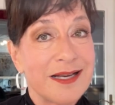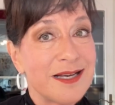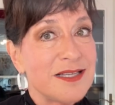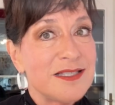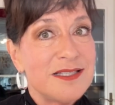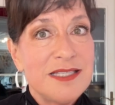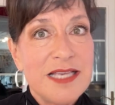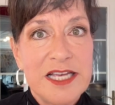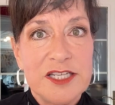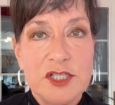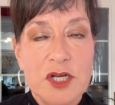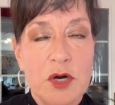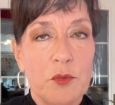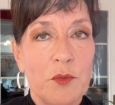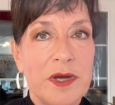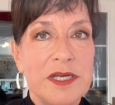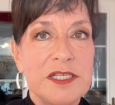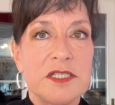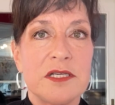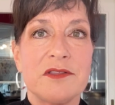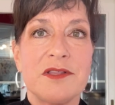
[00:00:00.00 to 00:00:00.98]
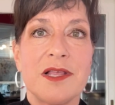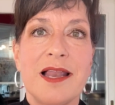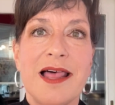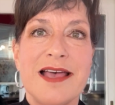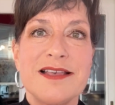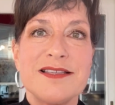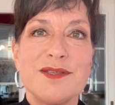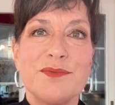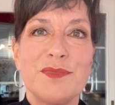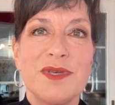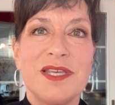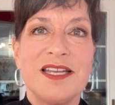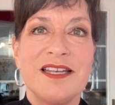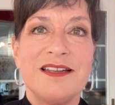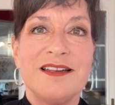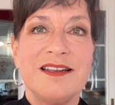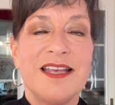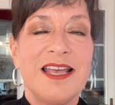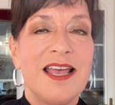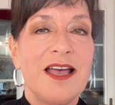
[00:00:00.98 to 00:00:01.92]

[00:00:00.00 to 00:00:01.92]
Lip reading: I said, don't wait till the last minute.